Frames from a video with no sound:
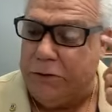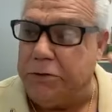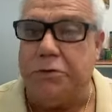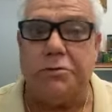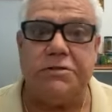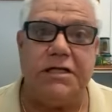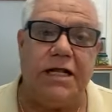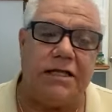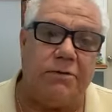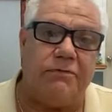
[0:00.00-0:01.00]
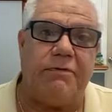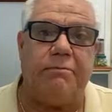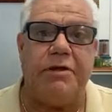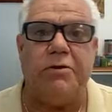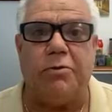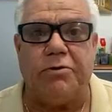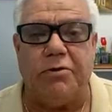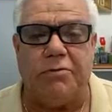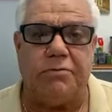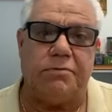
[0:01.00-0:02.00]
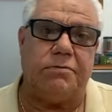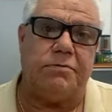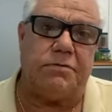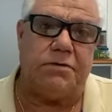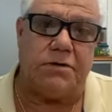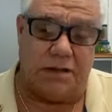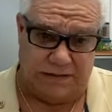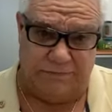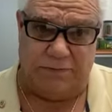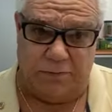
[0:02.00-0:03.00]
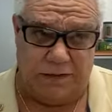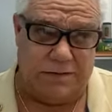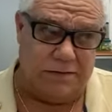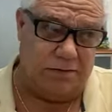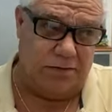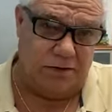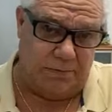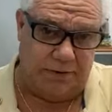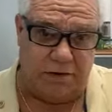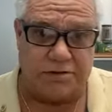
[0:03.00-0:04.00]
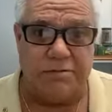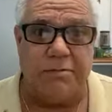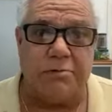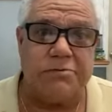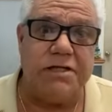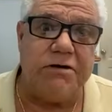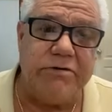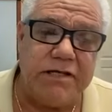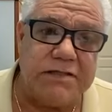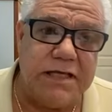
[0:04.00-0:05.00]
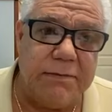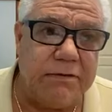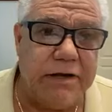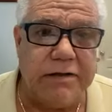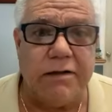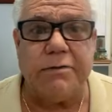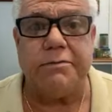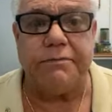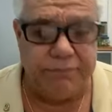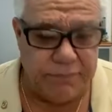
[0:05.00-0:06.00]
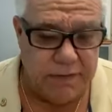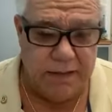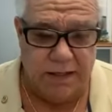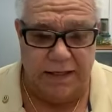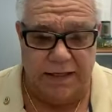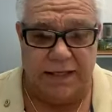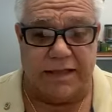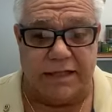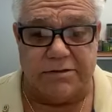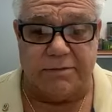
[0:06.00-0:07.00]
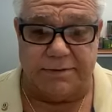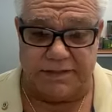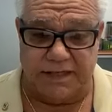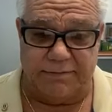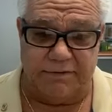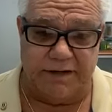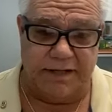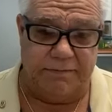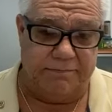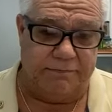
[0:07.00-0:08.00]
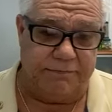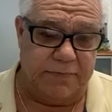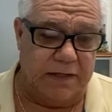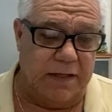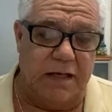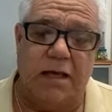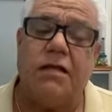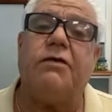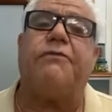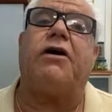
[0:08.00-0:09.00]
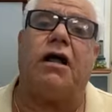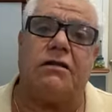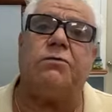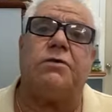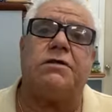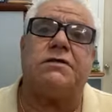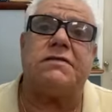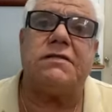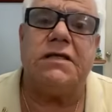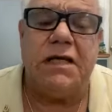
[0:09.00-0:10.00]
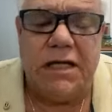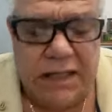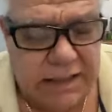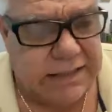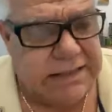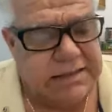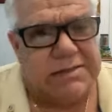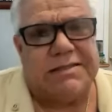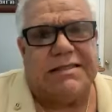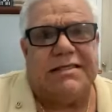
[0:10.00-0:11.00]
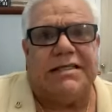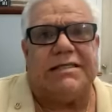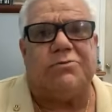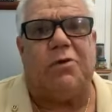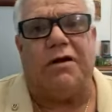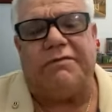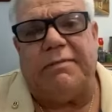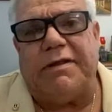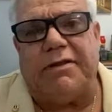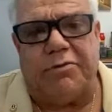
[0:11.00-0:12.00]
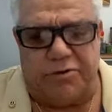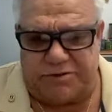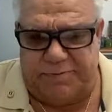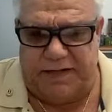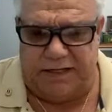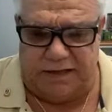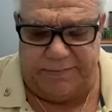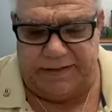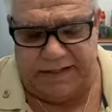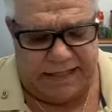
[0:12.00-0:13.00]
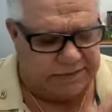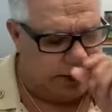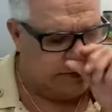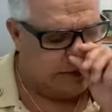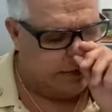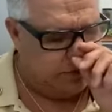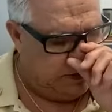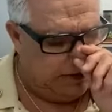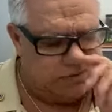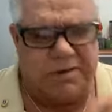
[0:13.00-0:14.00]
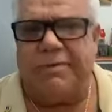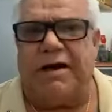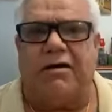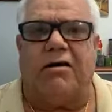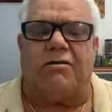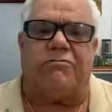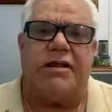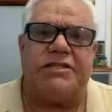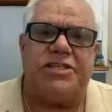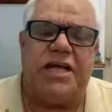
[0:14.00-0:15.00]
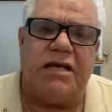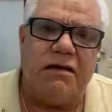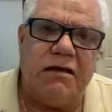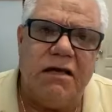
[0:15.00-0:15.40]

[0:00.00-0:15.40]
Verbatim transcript: You're nosy like the one from Pinocchio. Because if it was, you'd be touching Mount Scenery and Saba right now. You tell so much of them already. The forgotten ones. This is, this is one of them that hurts me a little bit, and that's why I said today is going to be a gut-wrenching